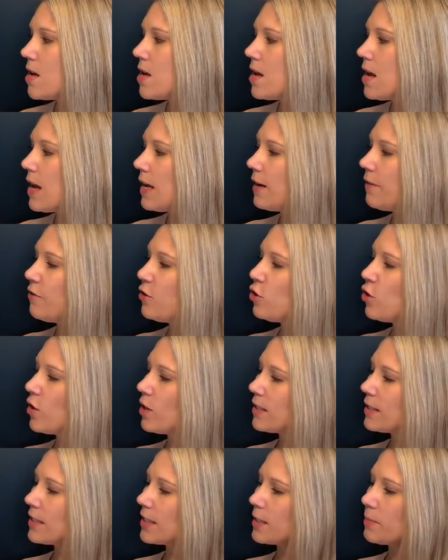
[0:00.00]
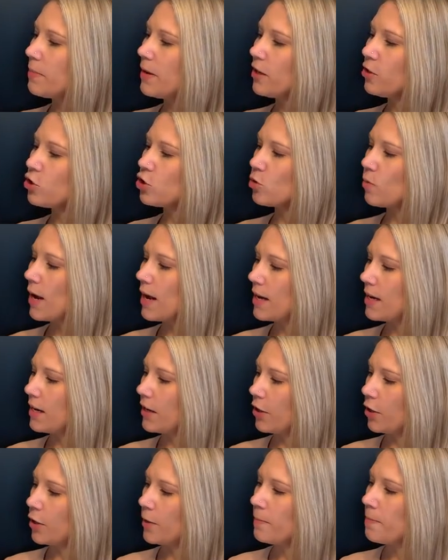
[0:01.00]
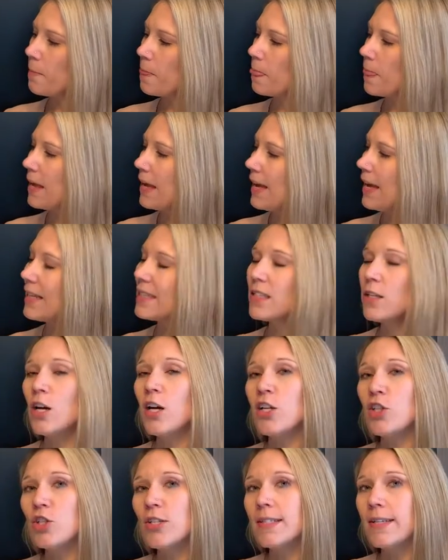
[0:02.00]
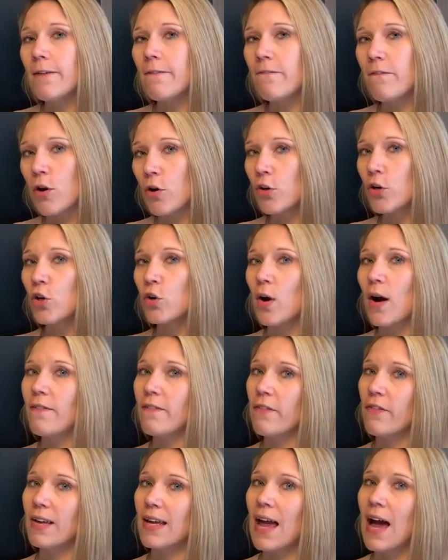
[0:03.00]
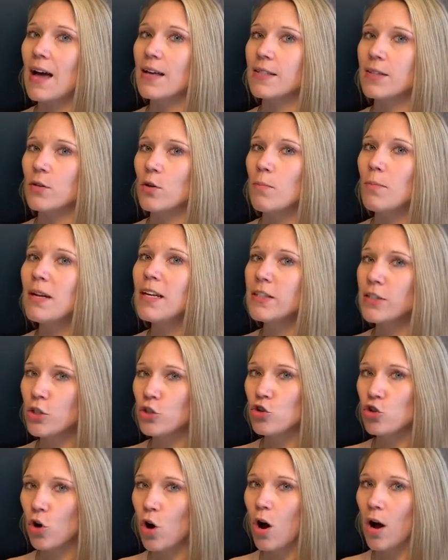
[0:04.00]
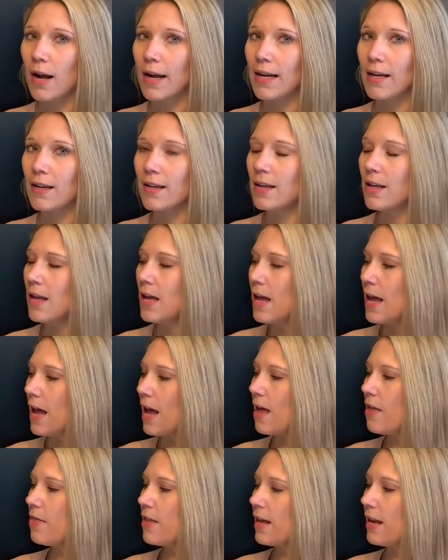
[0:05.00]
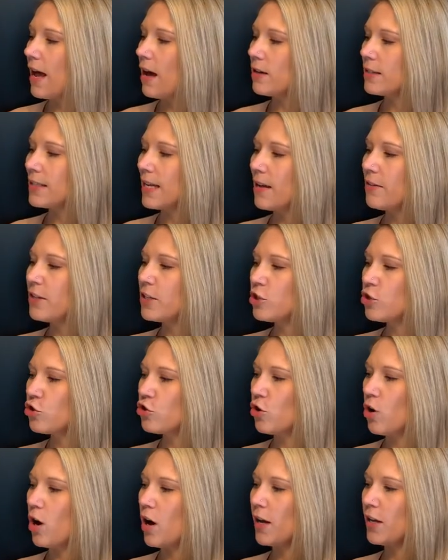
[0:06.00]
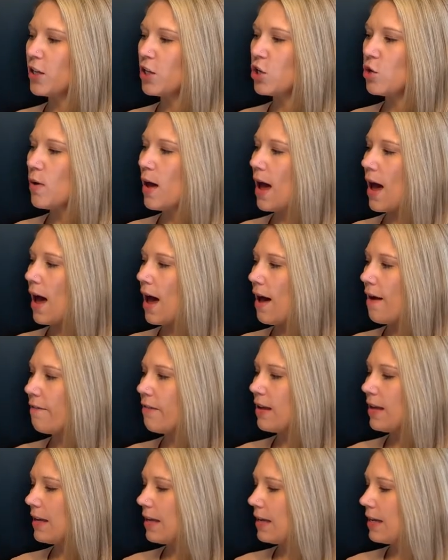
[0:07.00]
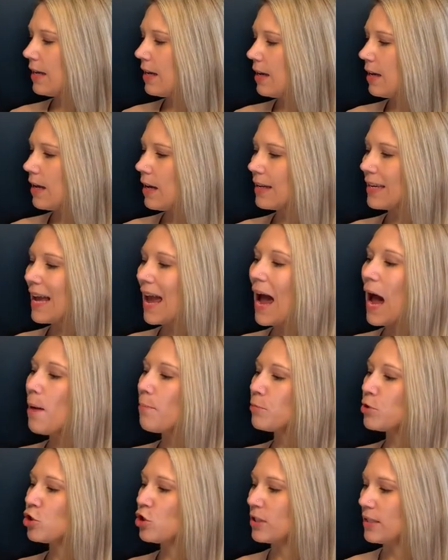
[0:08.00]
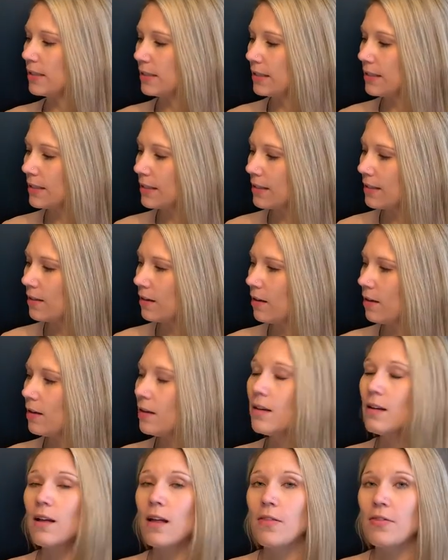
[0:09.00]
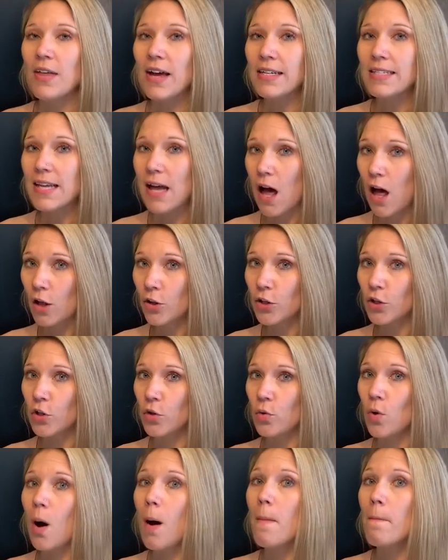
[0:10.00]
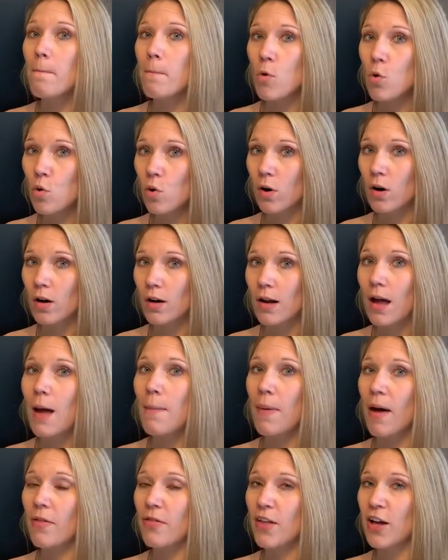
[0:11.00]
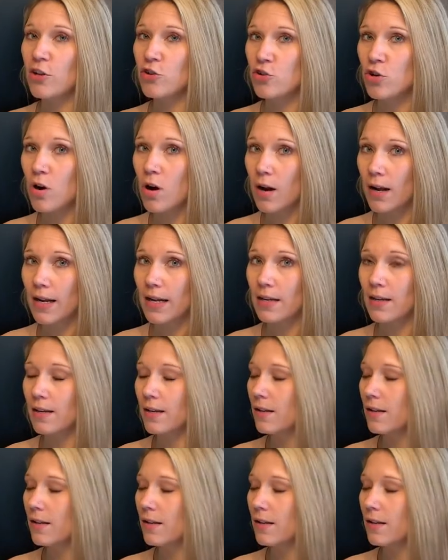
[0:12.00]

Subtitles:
And if you notice this picture right here, it's not just a photograph of a castle, but it's a drawing. And then outside this drawing, you have captions that tell you more about that drawing.